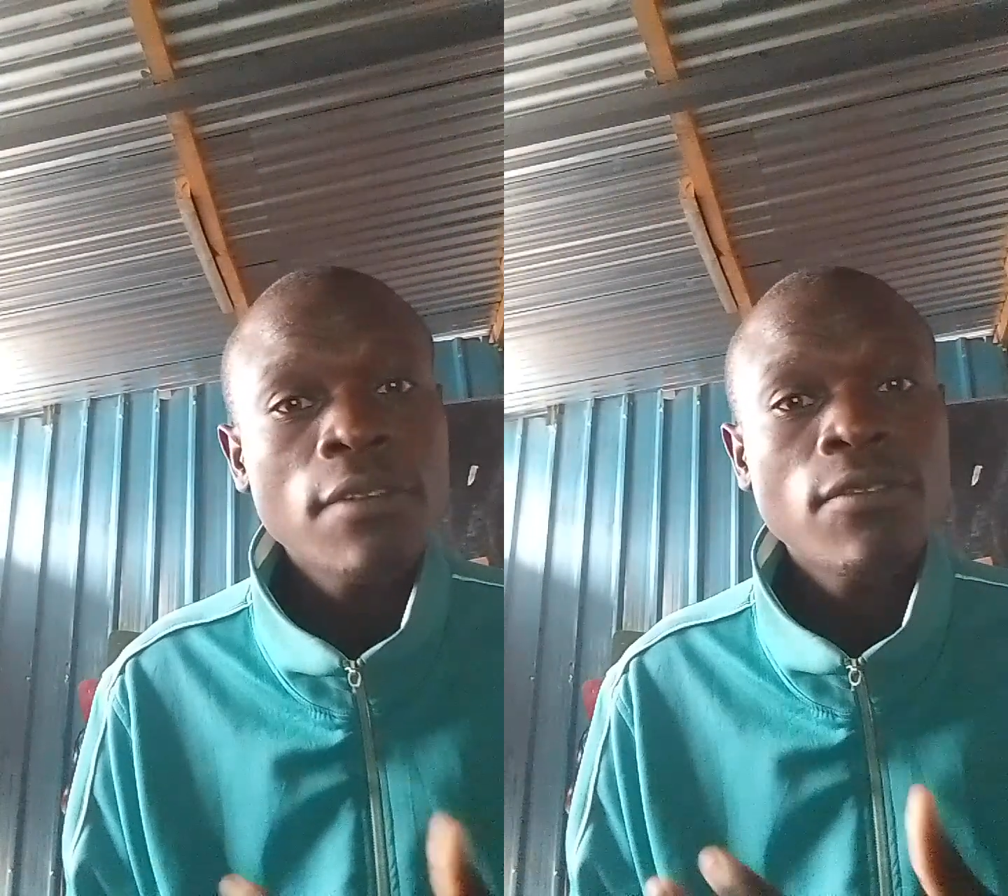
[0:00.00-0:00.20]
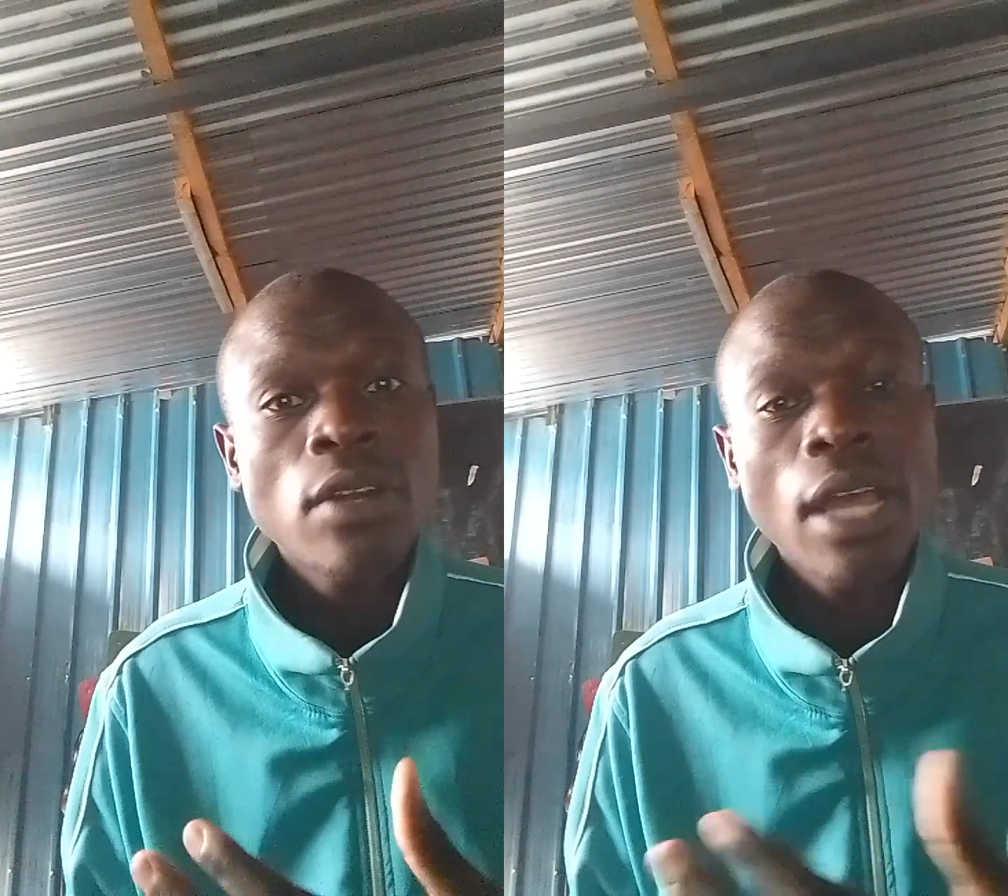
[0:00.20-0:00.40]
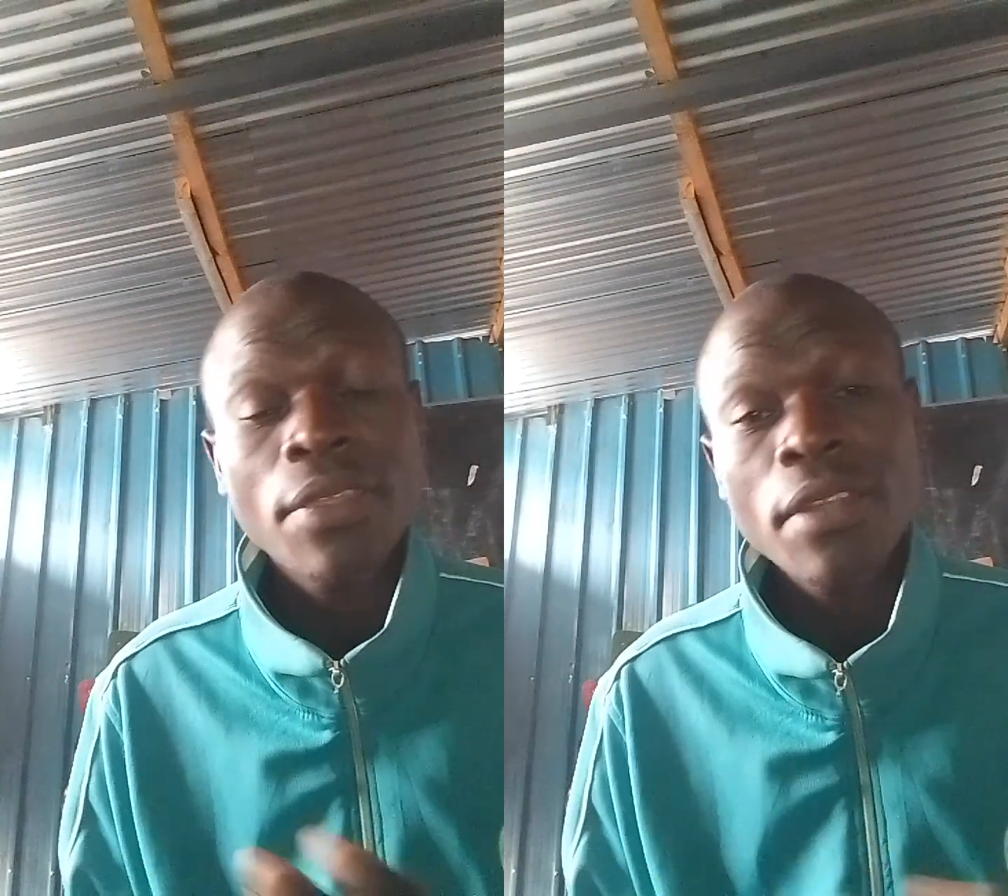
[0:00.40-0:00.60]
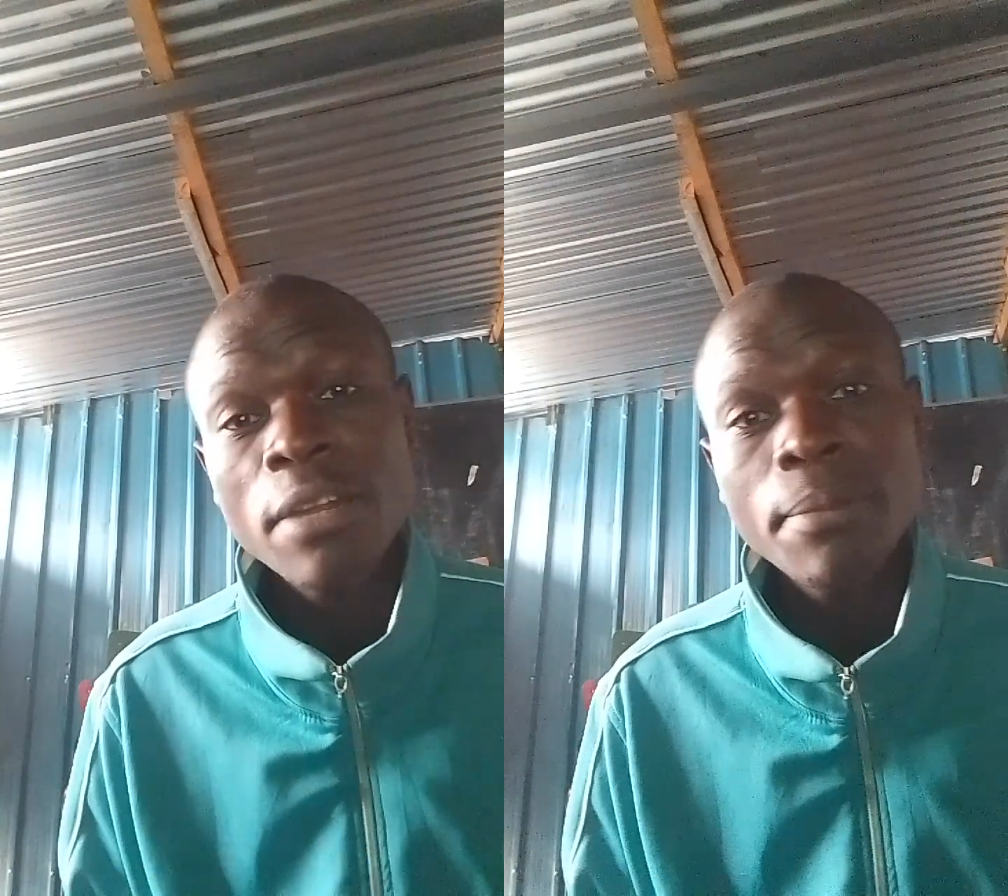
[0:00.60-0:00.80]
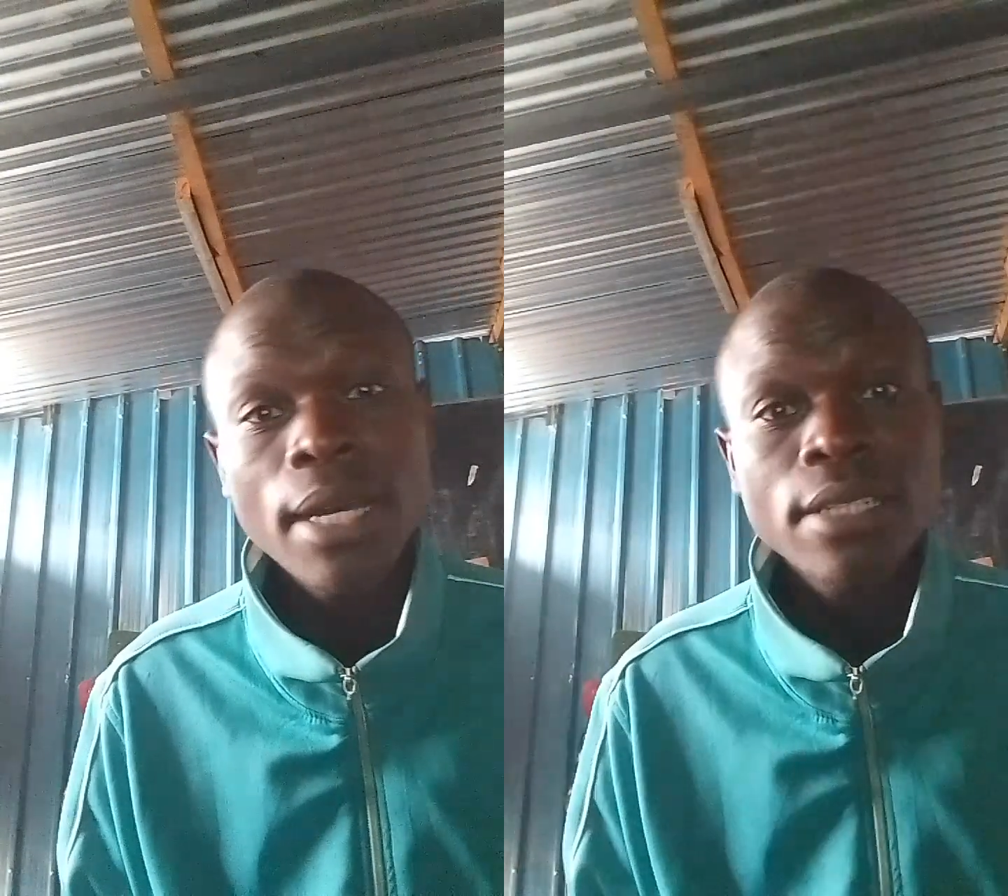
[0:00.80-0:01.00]
for like
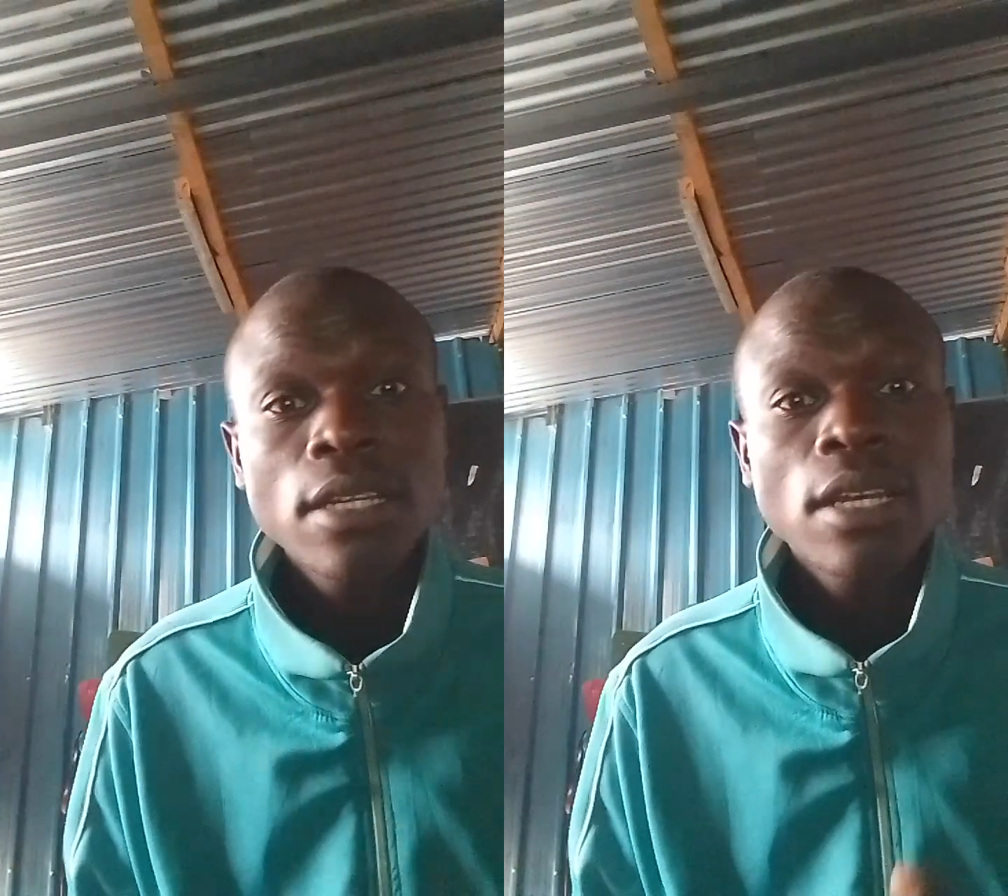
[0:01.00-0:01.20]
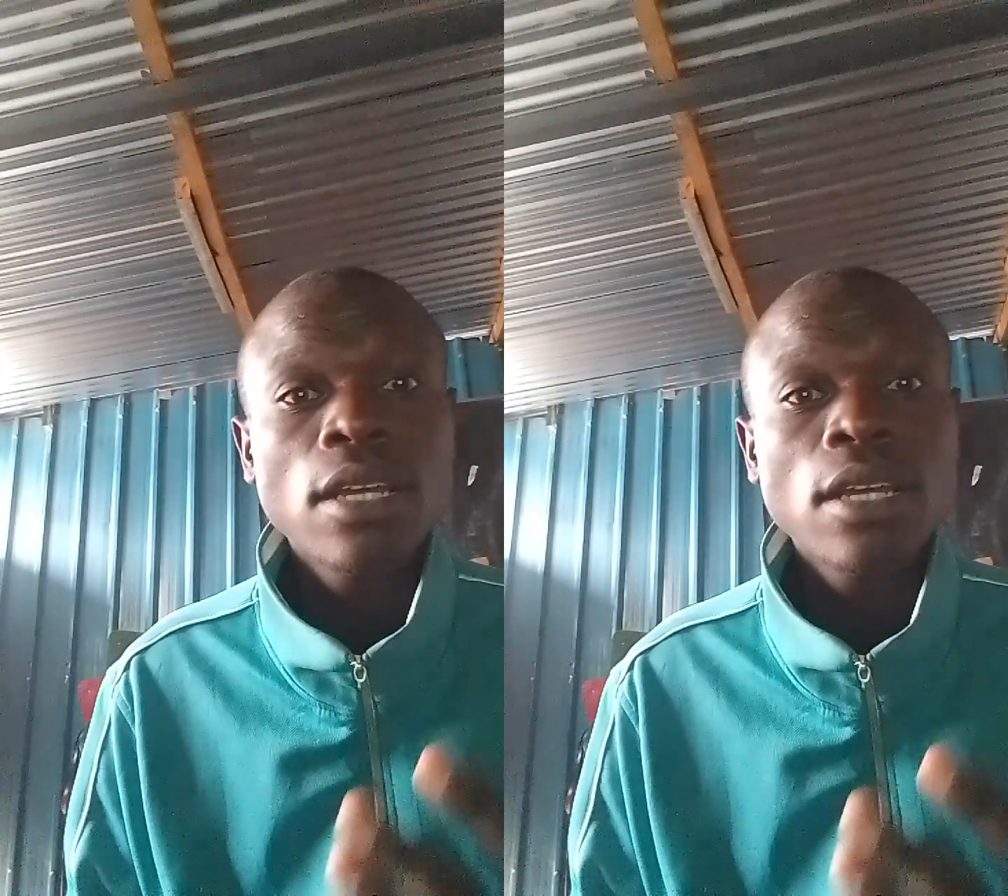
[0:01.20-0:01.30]
3 months,